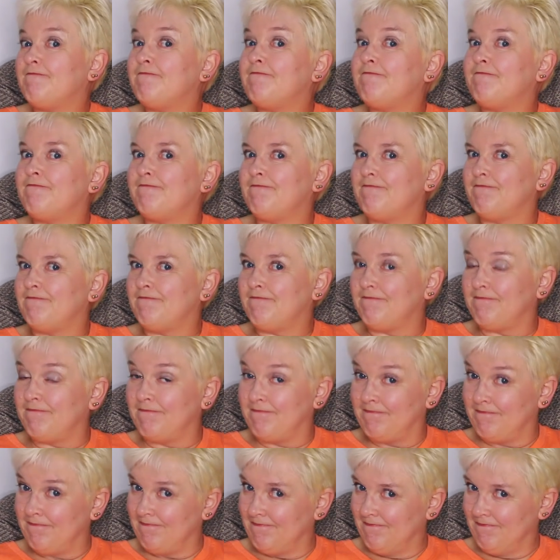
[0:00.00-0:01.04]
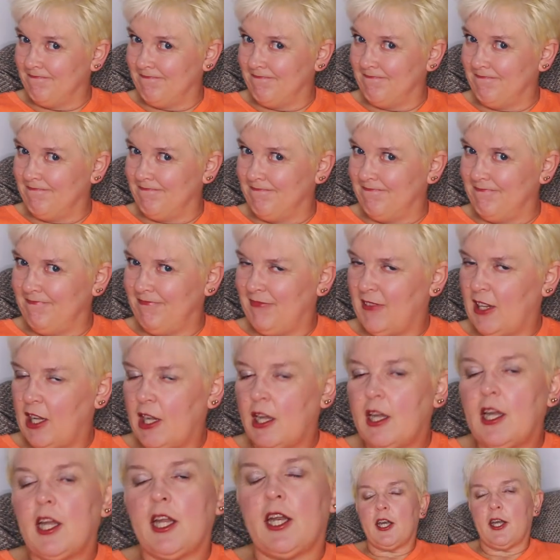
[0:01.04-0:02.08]

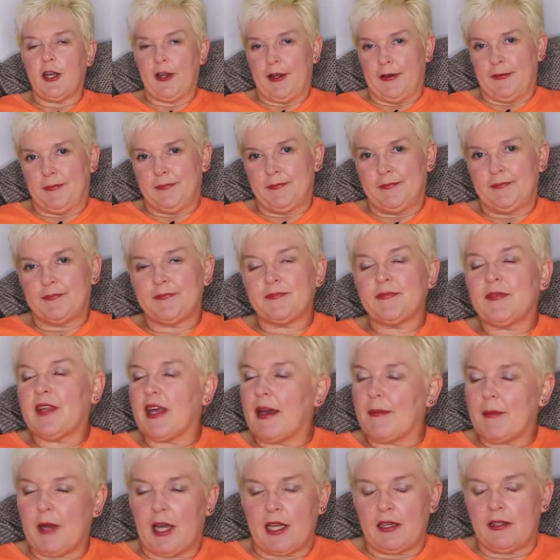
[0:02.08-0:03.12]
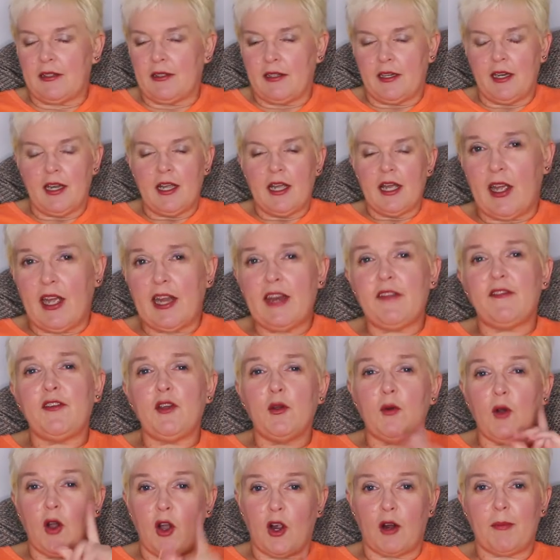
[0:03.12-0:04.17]
No, come on. And if
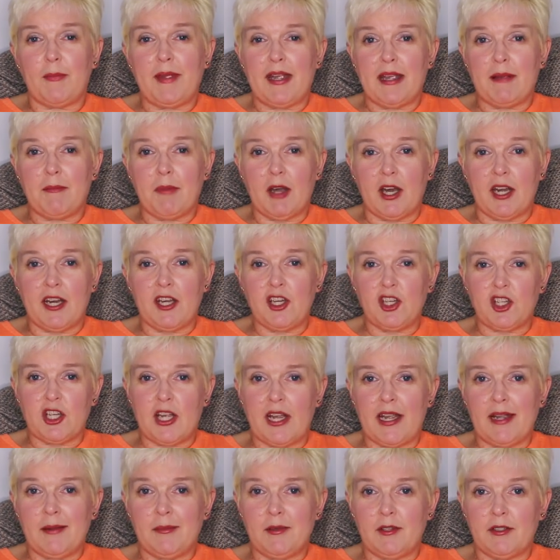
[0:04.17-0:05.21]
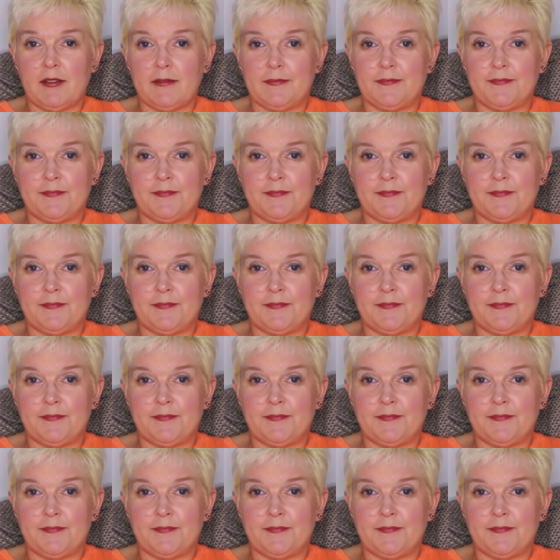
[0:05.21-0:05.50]
you are being body shamed,